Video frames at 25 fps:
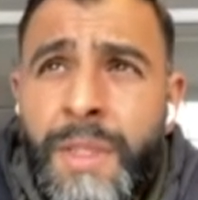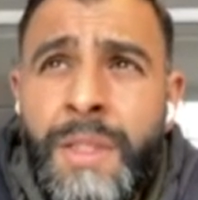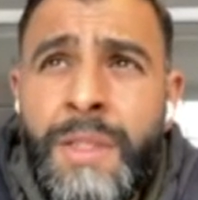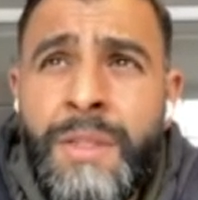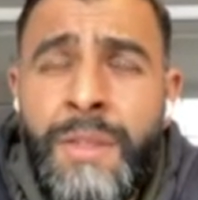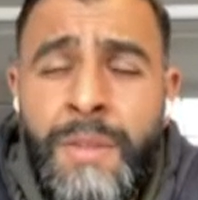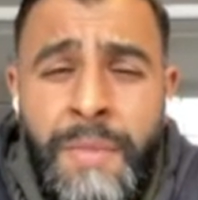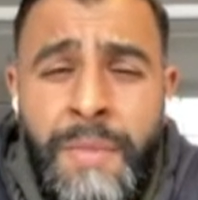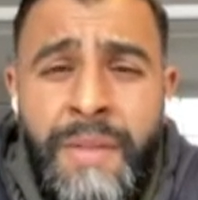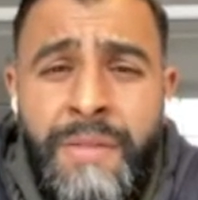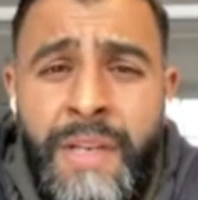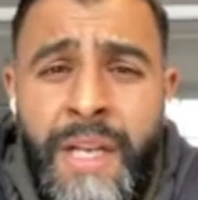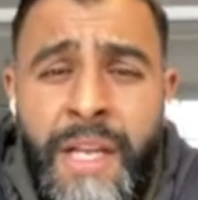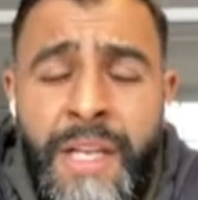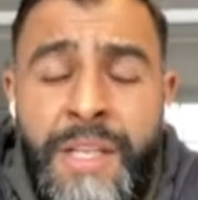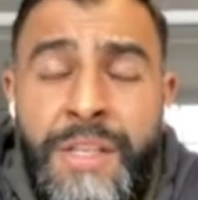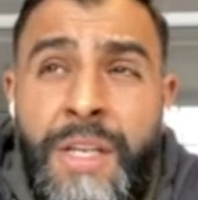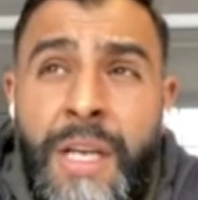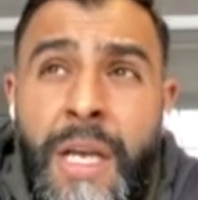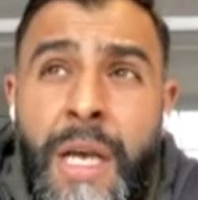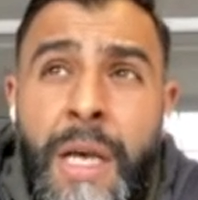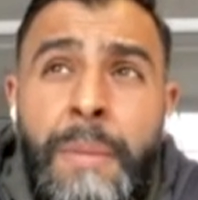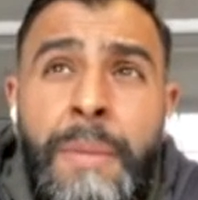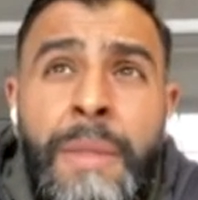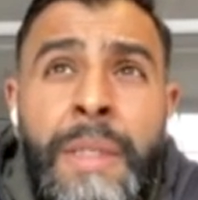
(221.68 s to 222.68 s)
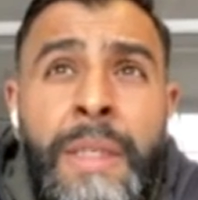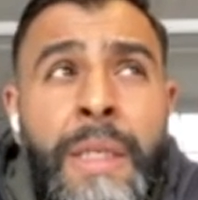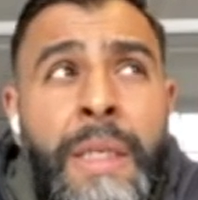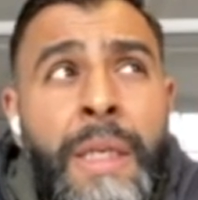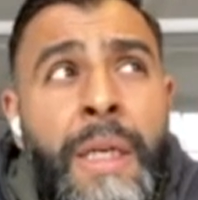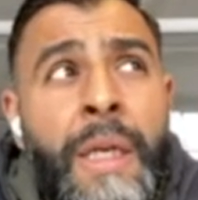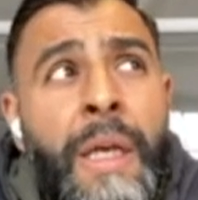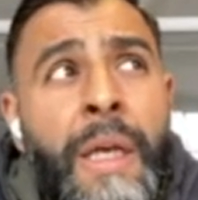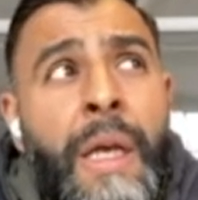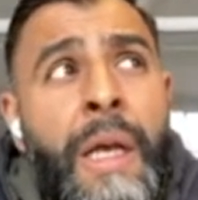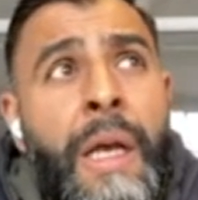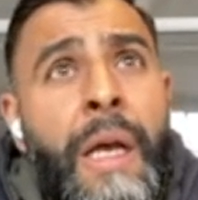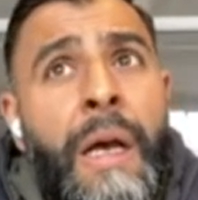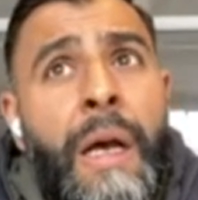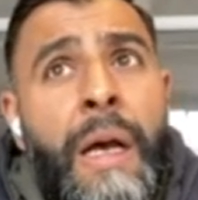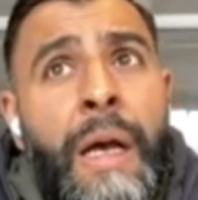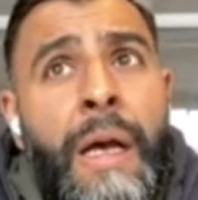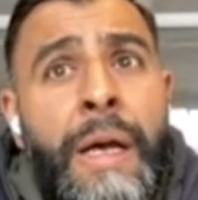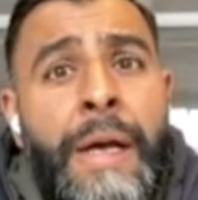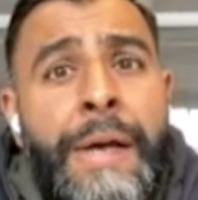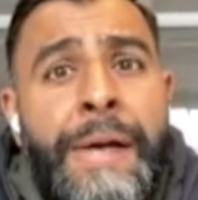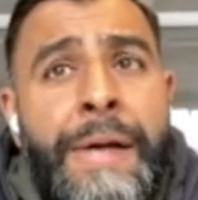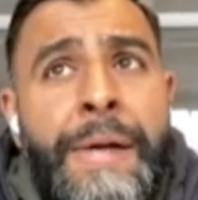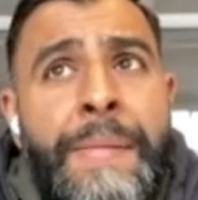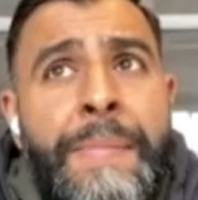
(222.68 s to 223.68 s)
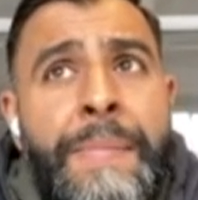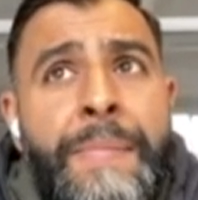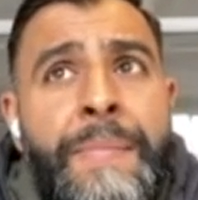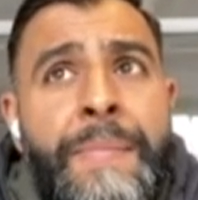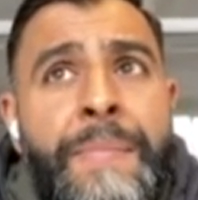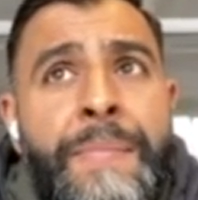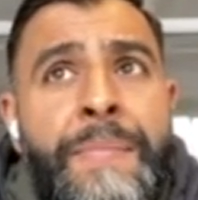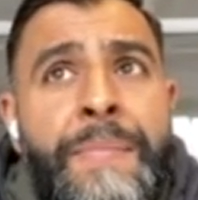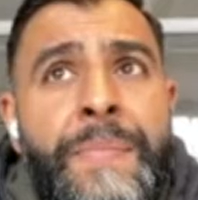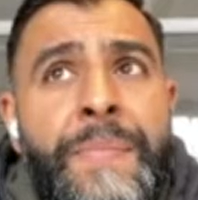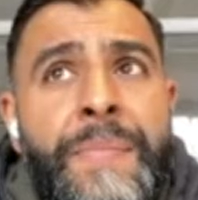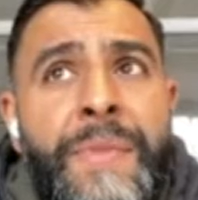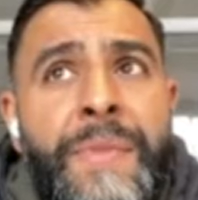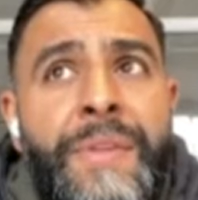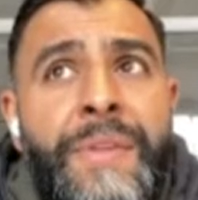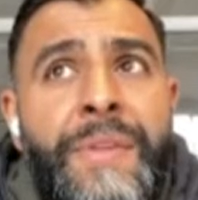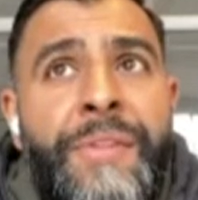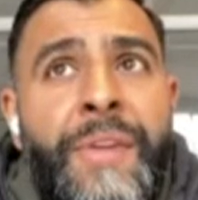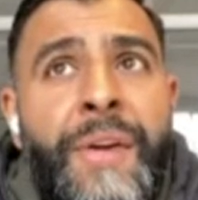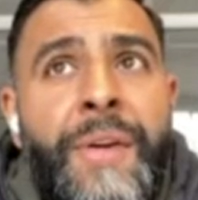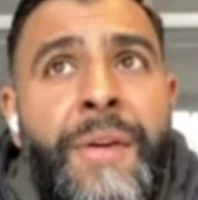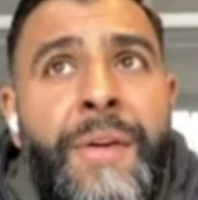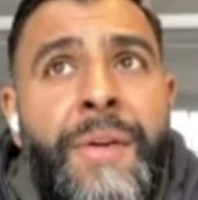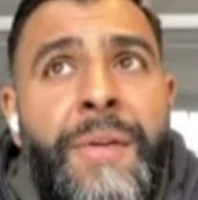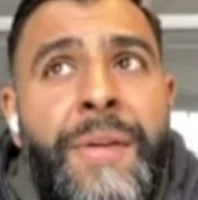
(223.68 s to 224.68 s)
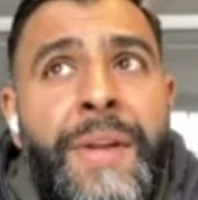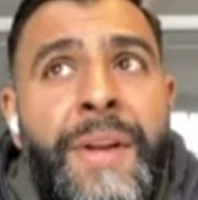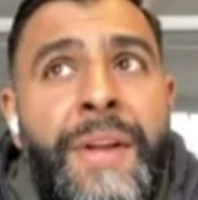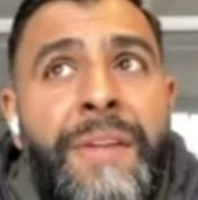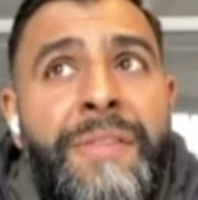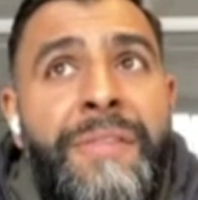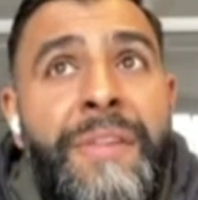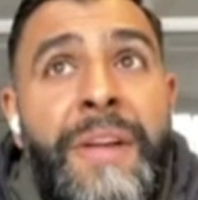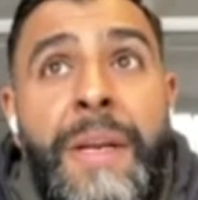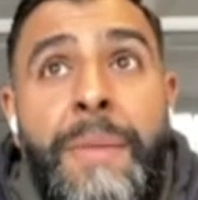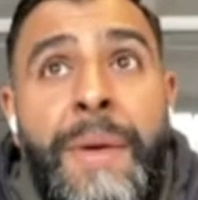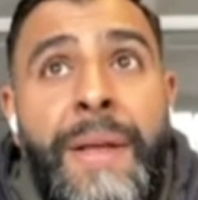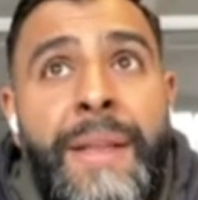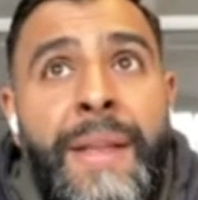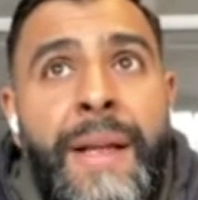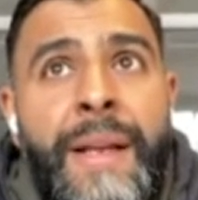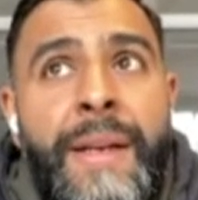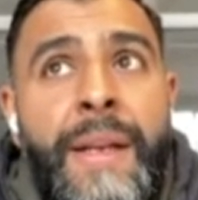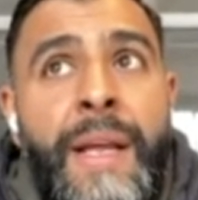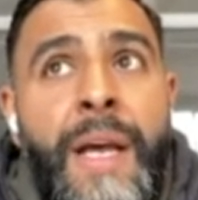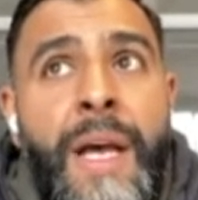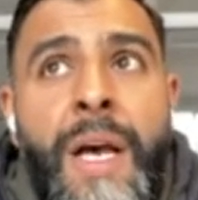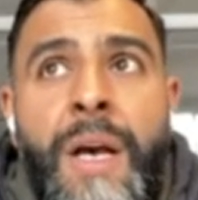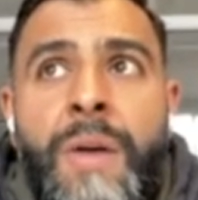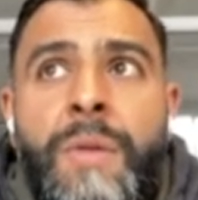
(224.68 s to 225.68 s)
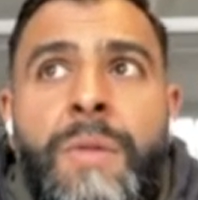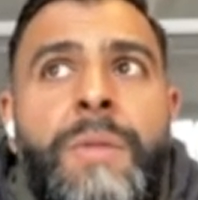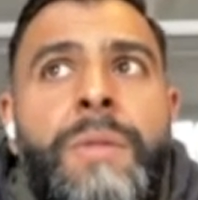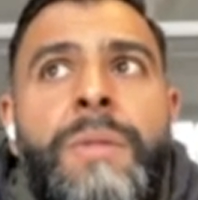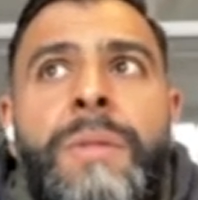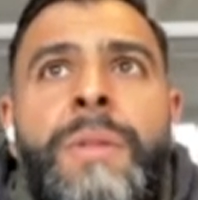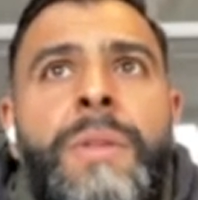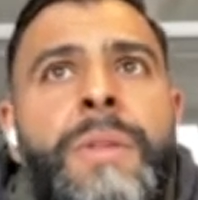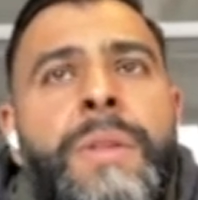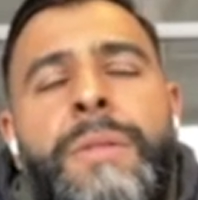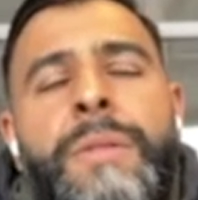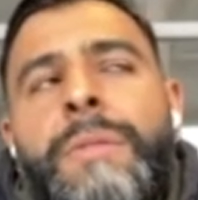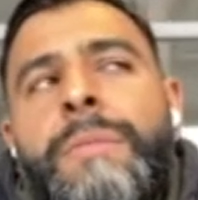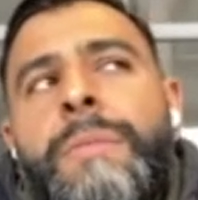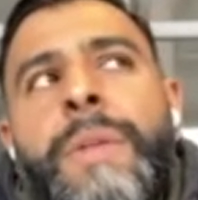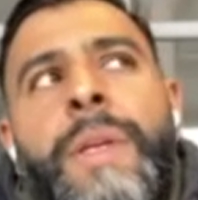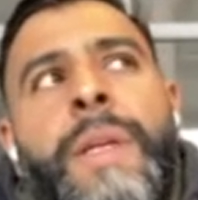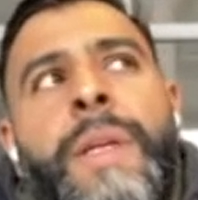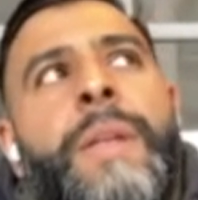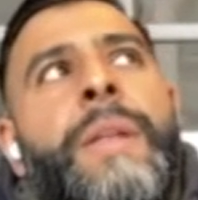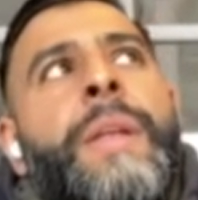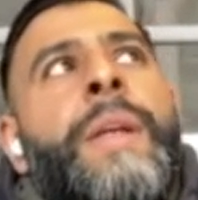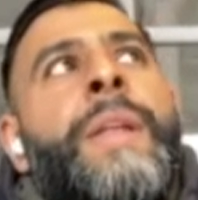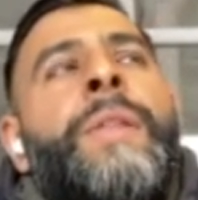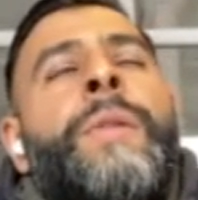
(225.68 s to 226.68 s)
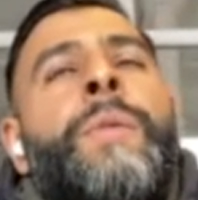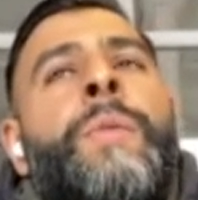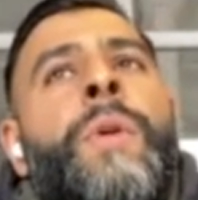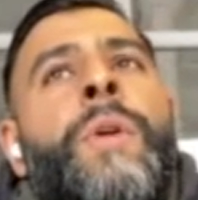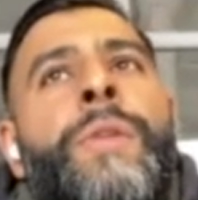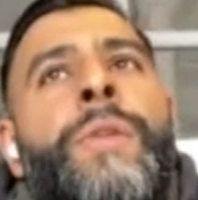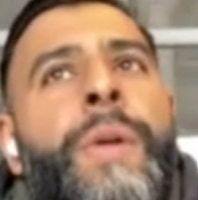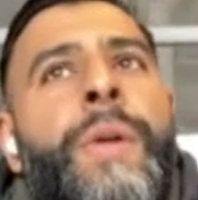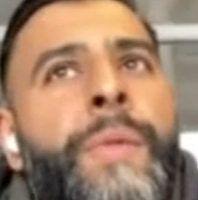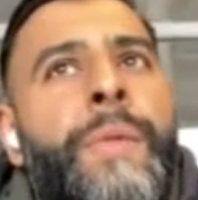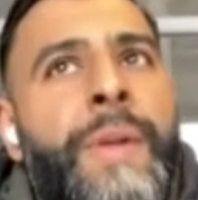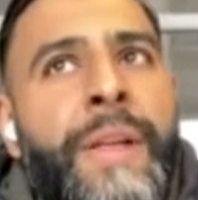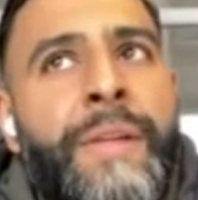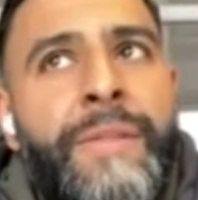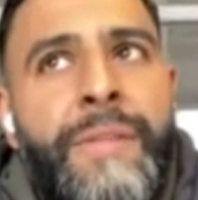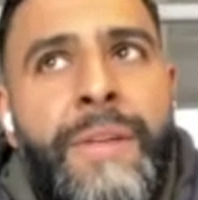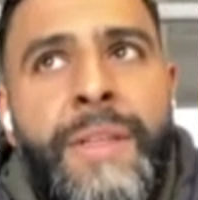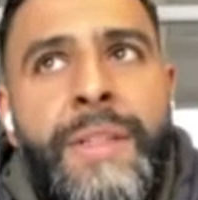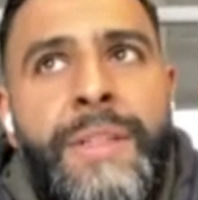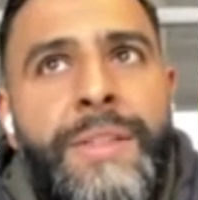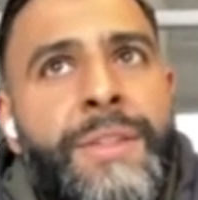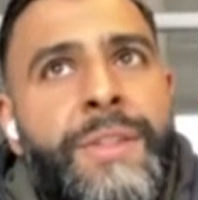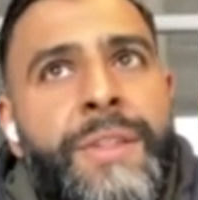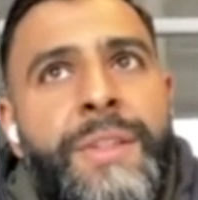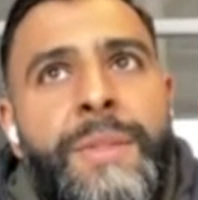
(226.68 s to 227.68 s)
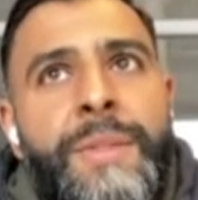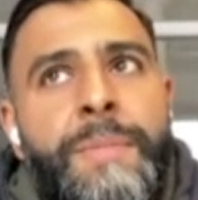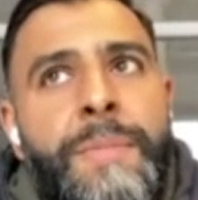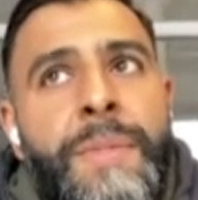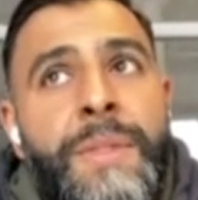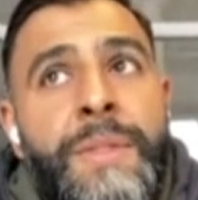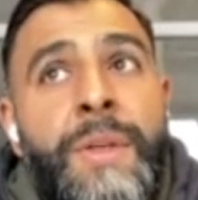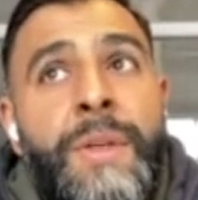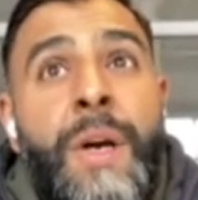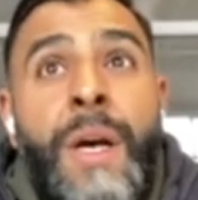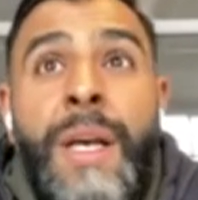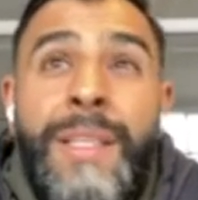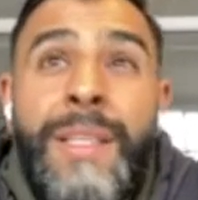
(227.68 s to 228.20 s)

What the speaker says: It's a bit of an age gap. So, thinking about that now in the world that we live in, it's just bizarre.